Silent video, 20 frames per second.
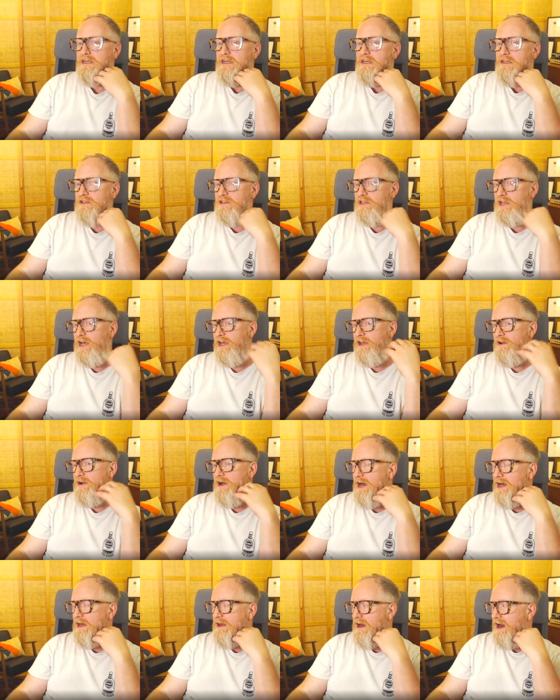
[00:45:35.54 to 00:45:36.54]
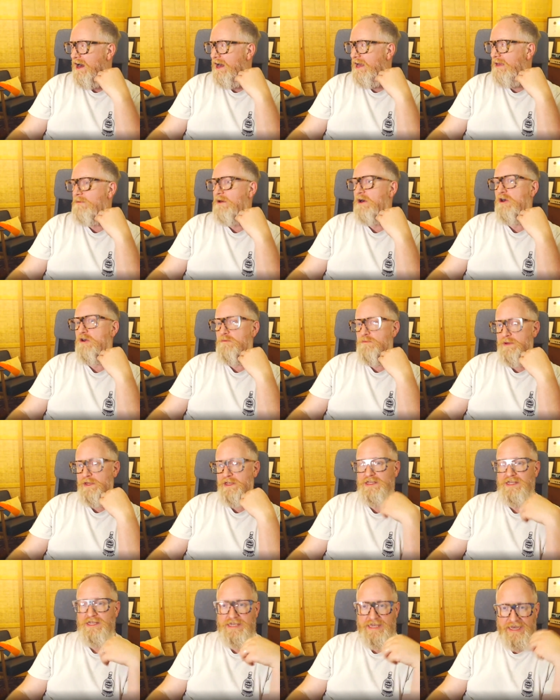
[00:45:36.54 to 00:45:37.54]
So I'm
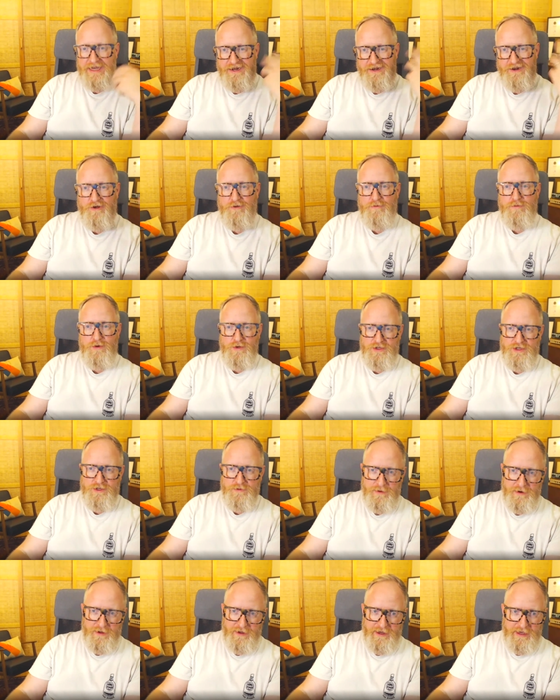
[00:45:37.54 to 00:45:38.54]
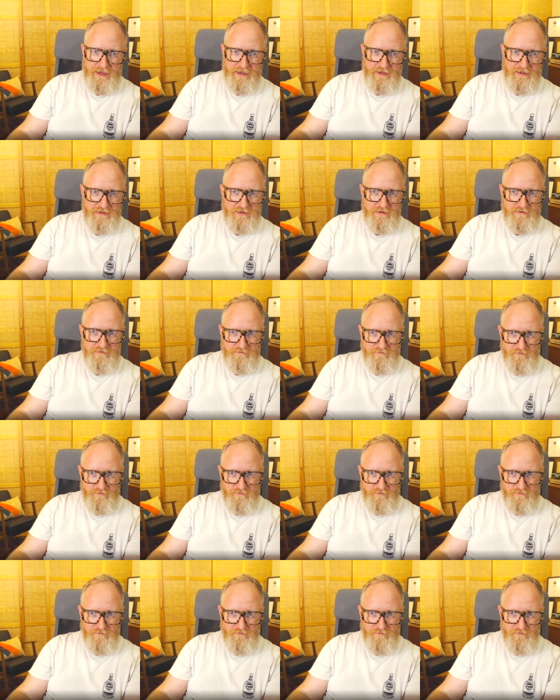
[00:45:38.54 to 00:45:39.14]
hoping to see a lot more suppliers